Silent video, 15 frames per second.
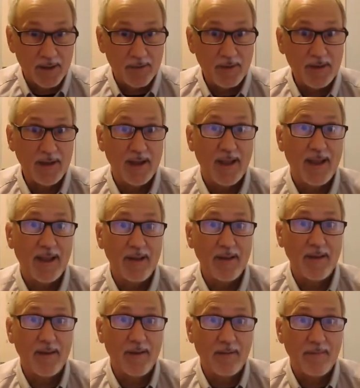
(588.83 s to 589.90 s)
3
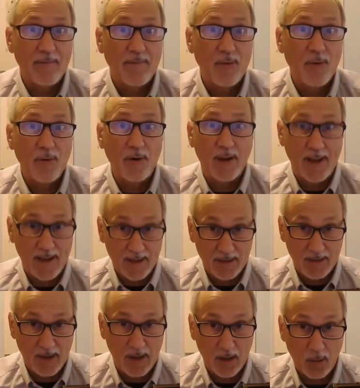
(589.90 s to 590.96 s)
and 4 and
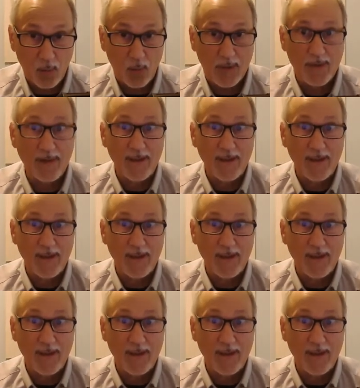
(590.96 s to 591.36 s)
1